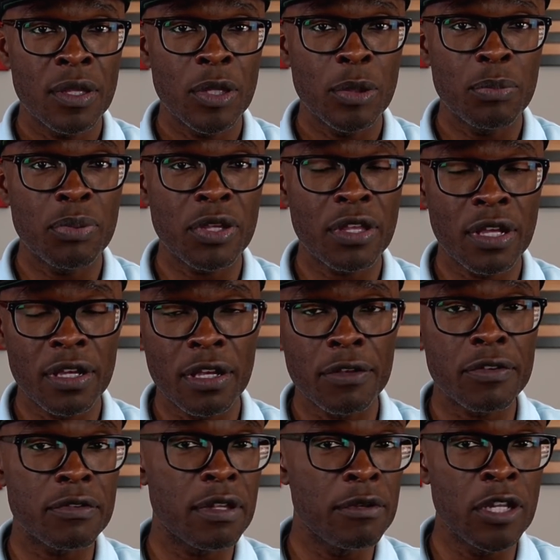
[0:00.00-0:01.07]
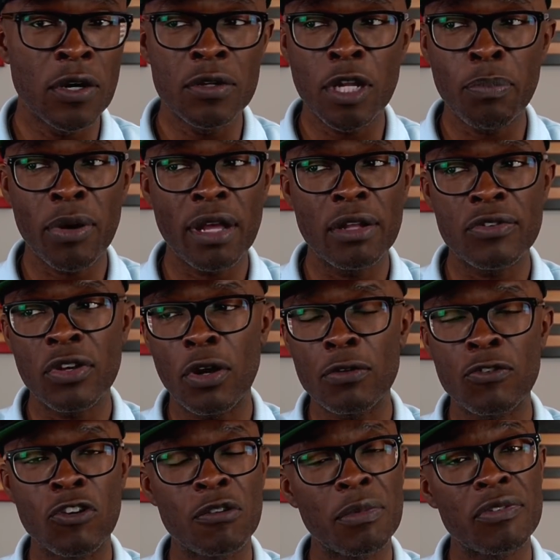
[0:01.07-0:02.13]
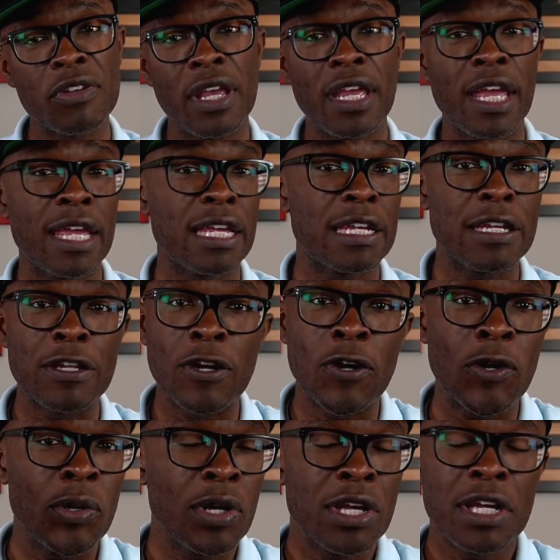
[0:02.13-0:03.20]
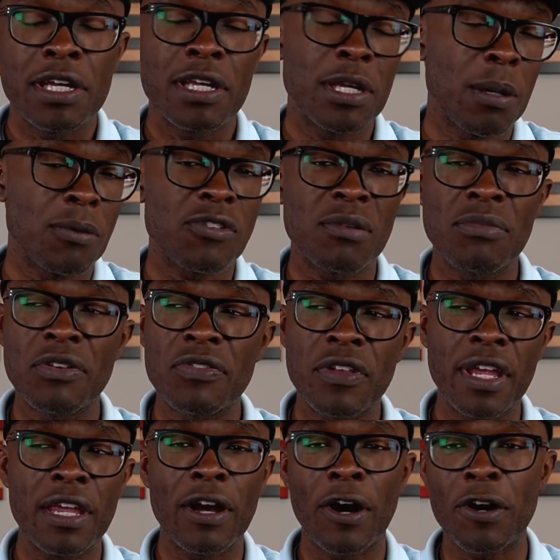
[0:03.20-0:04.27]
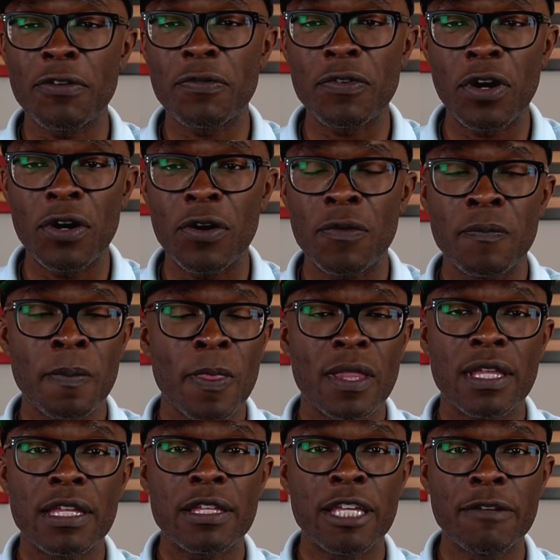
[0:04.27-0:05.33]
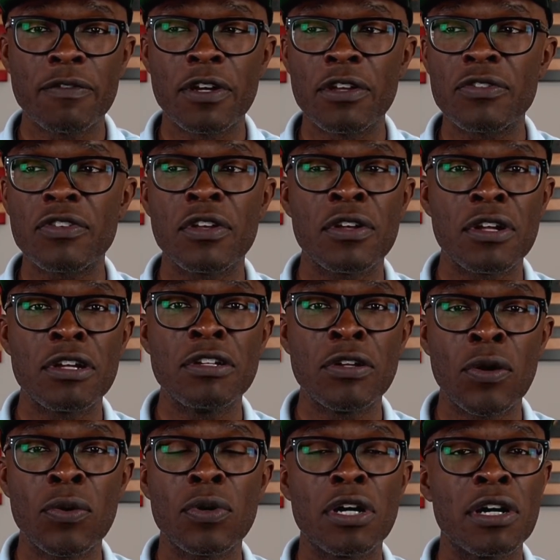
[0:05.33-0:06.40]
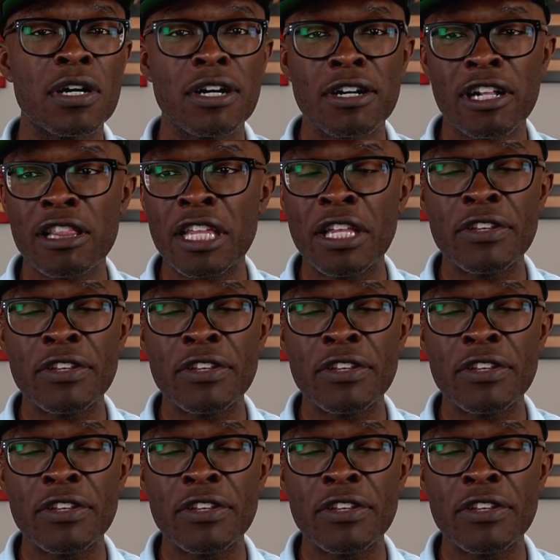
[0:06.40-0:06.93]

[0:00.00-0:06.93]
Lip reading: because, you know, they probably talk to him and say, hey, you know, it was a mistake, our fault. Give us a clean